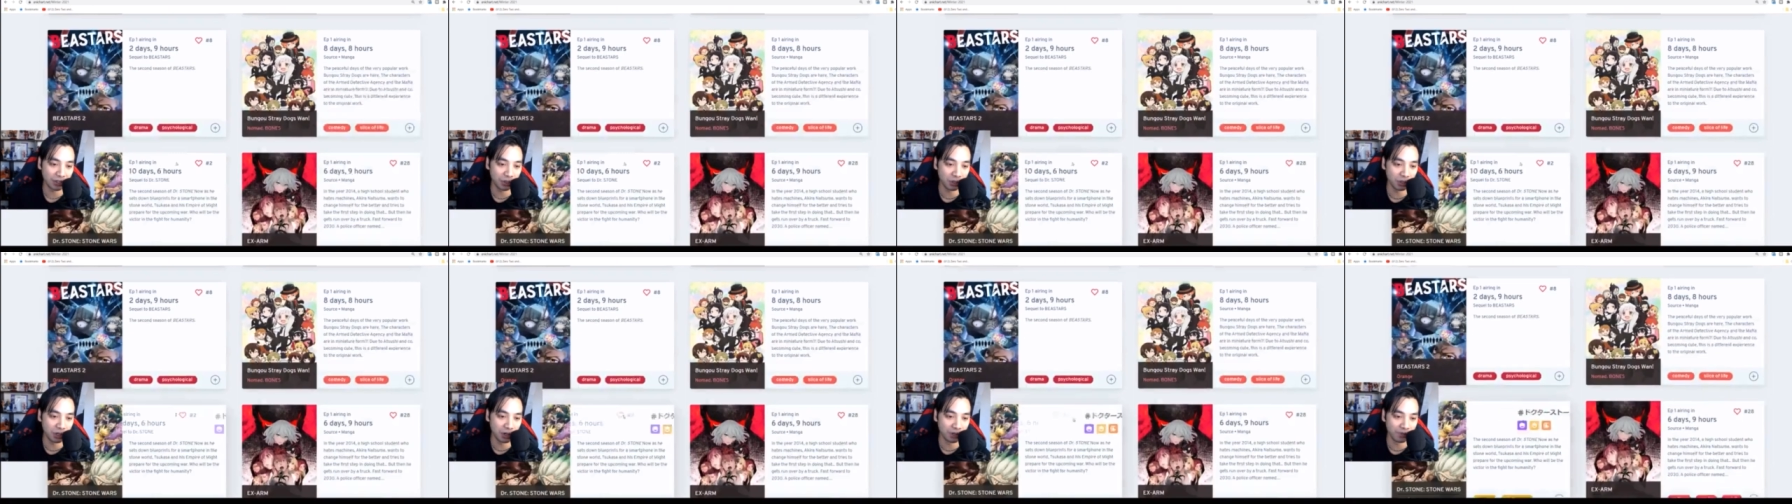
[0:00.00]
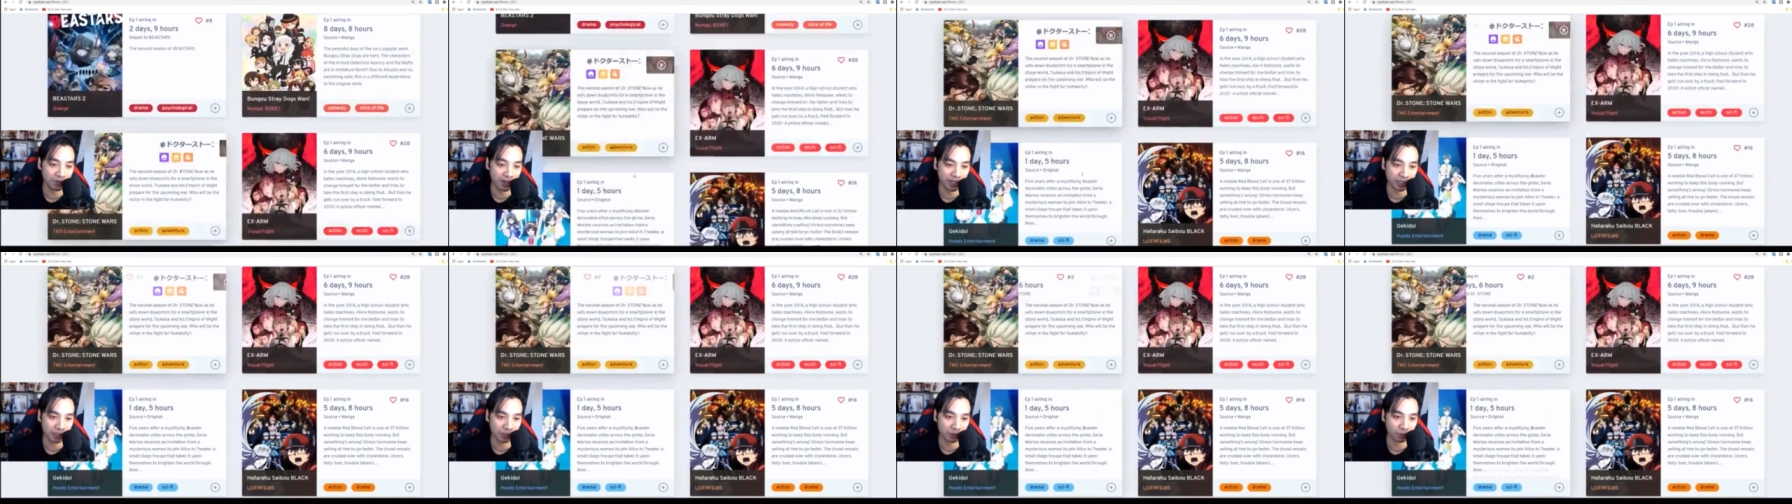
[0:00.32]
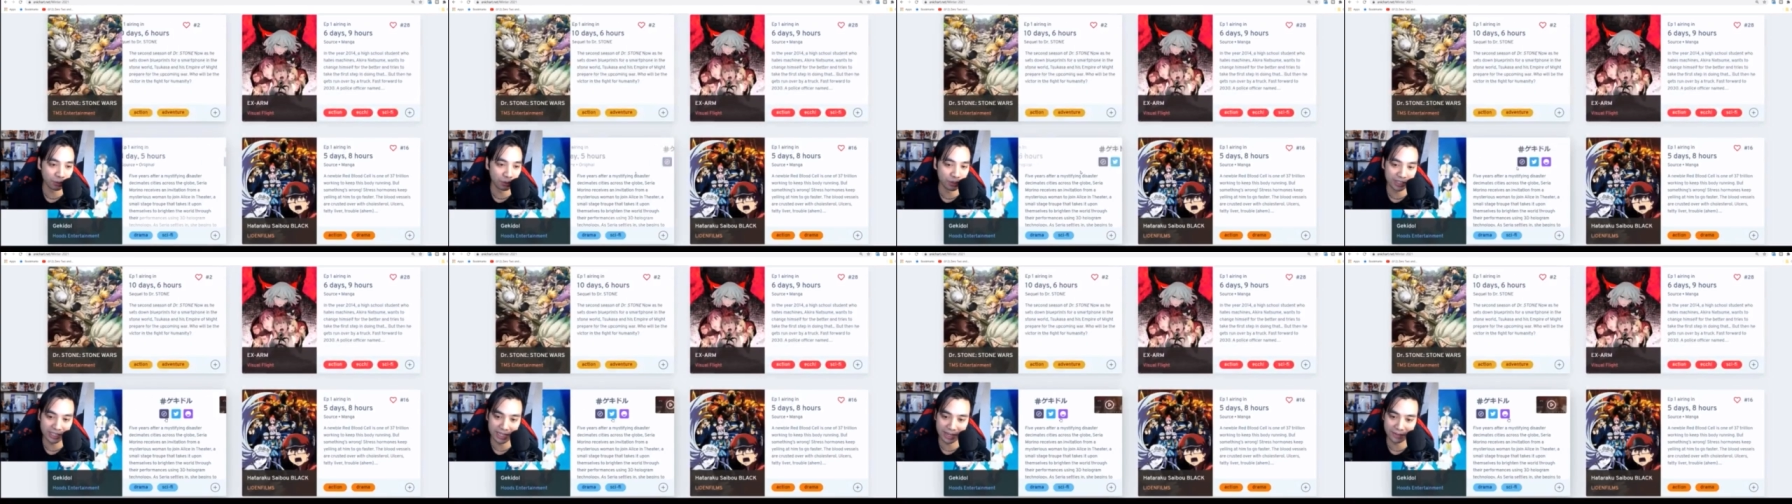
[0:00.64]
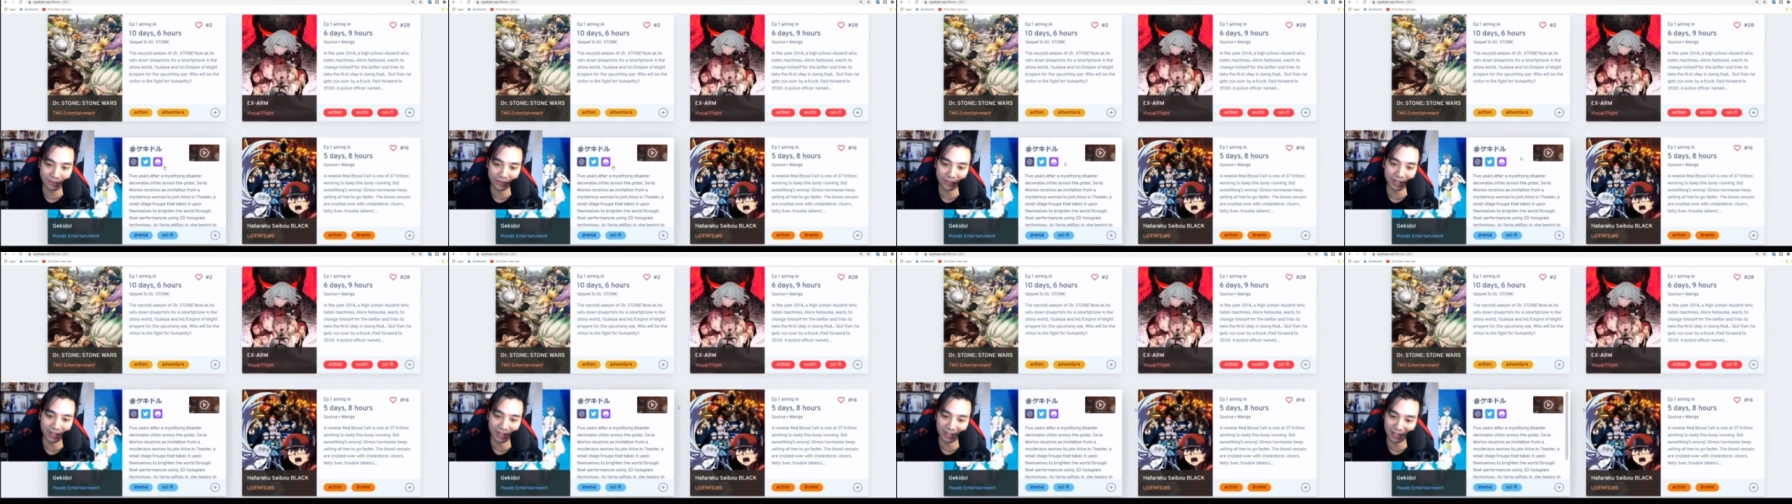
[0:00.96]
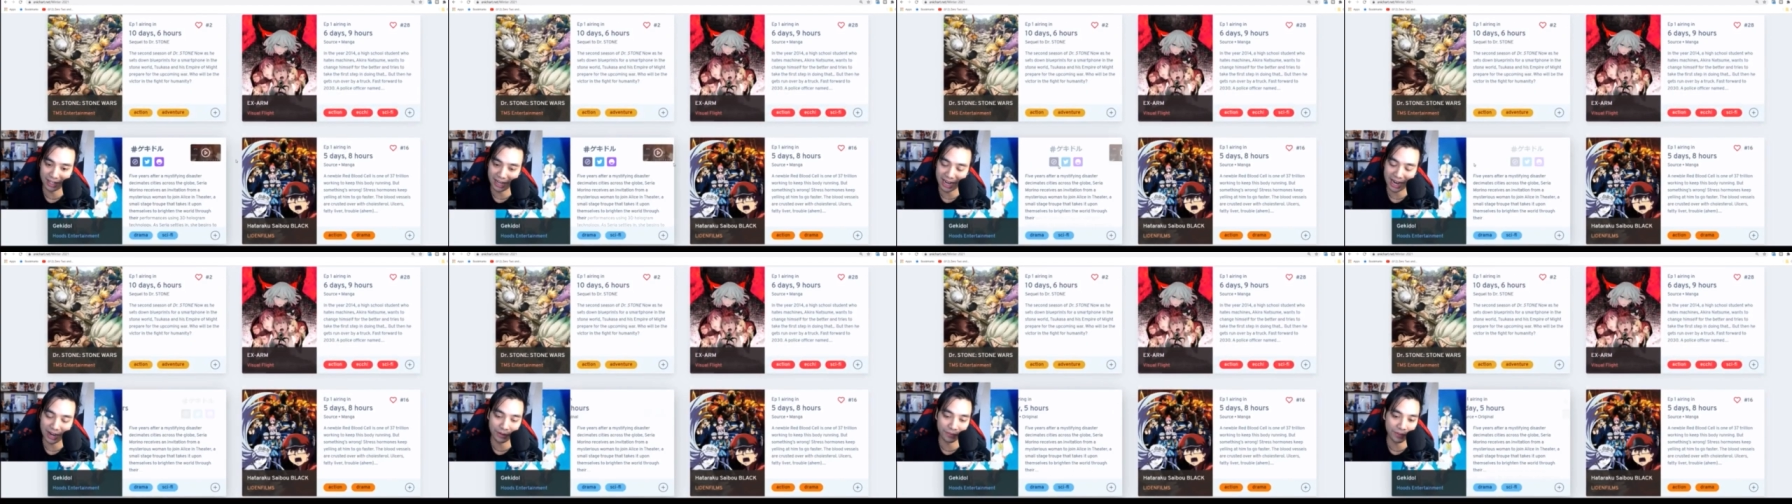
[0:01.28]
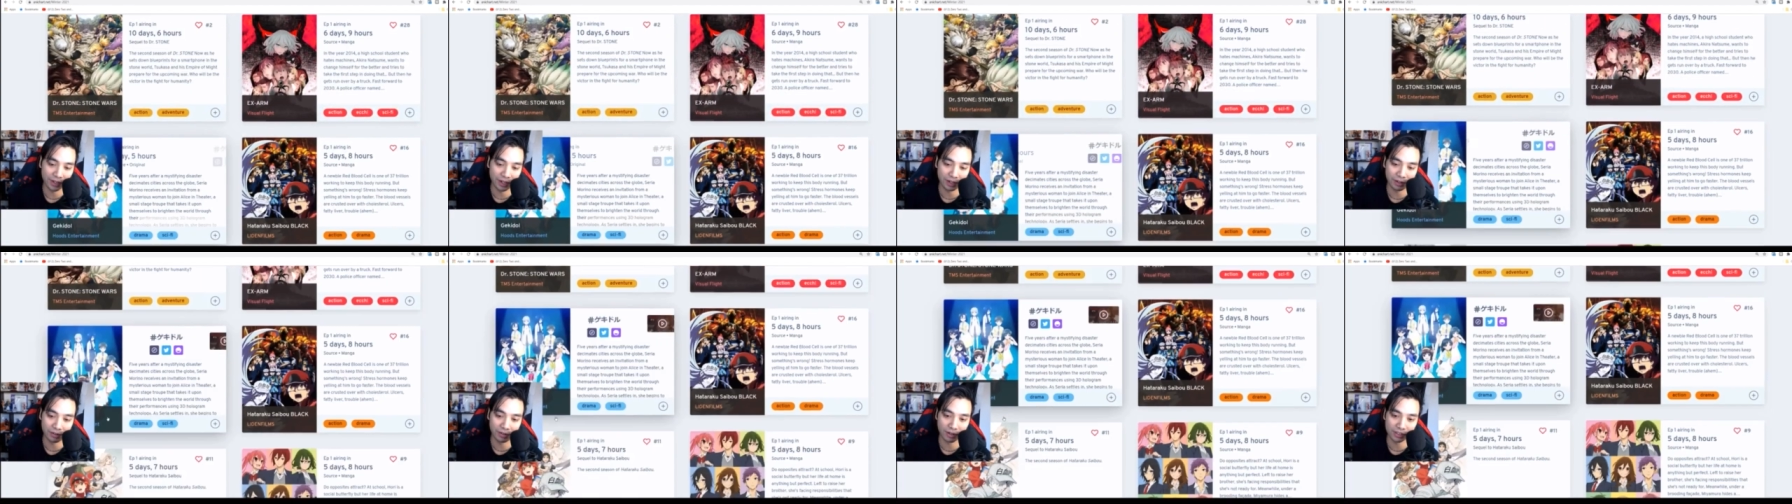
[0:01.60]
universe or whatever, out of
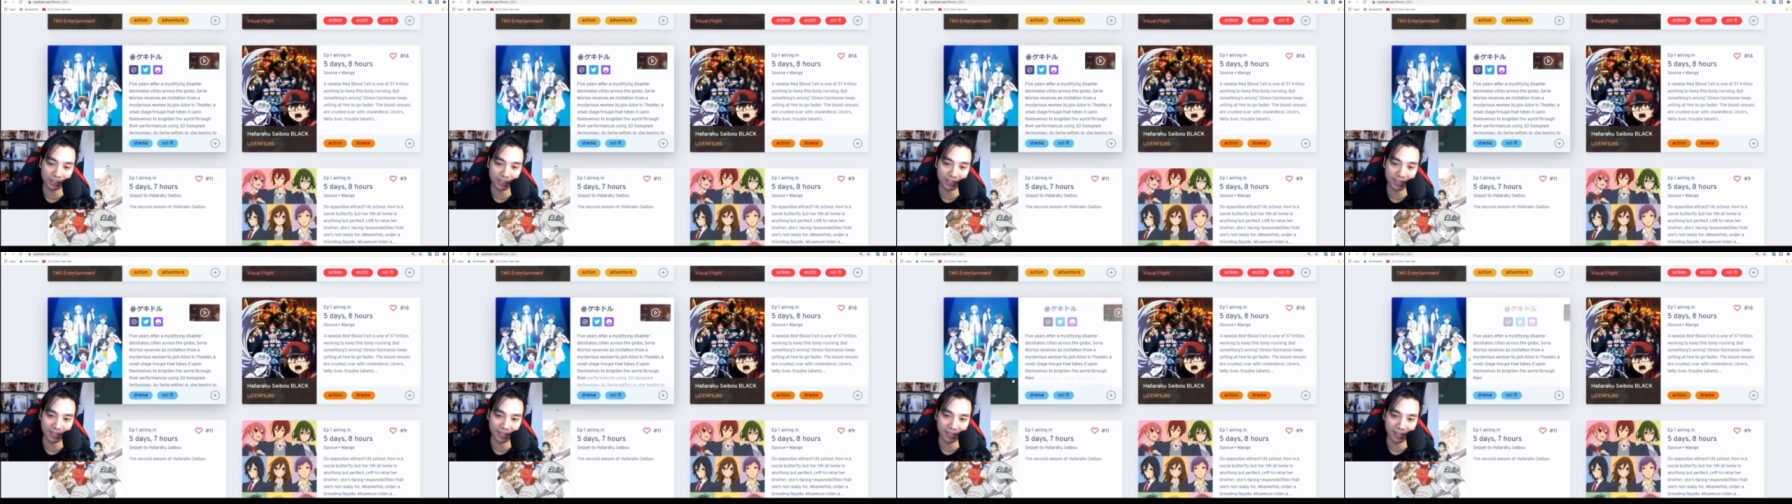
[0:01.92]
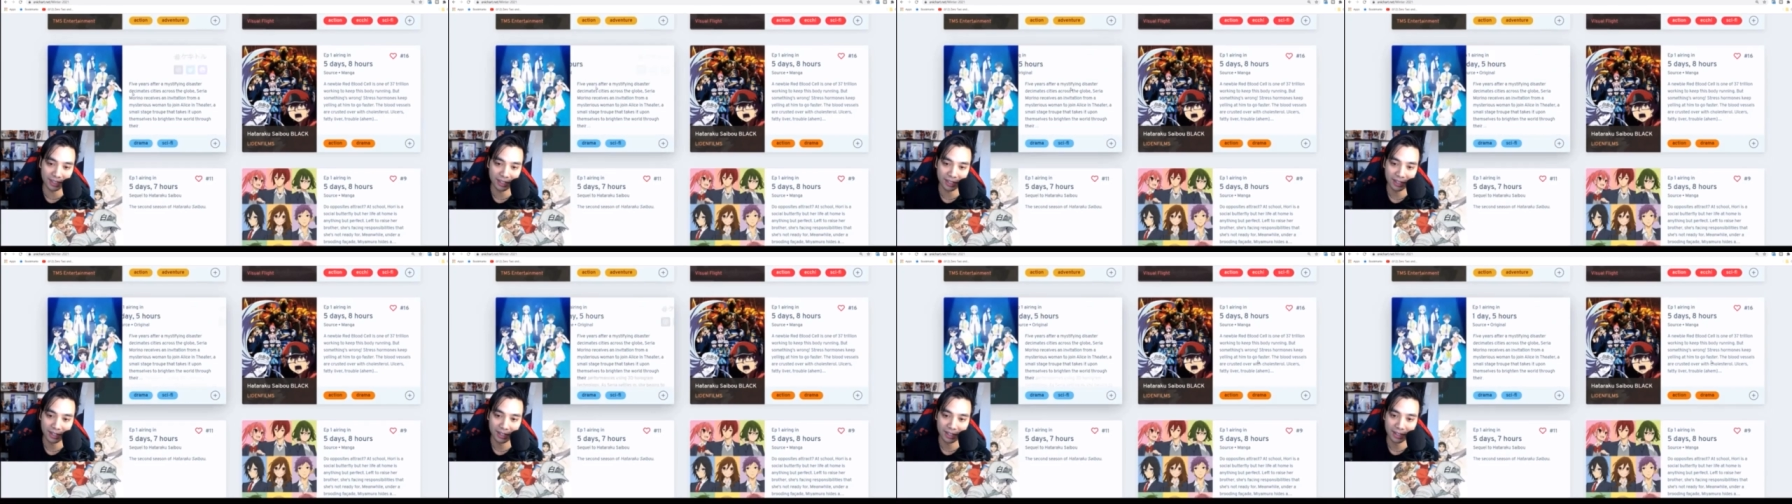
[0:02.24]
curiosity.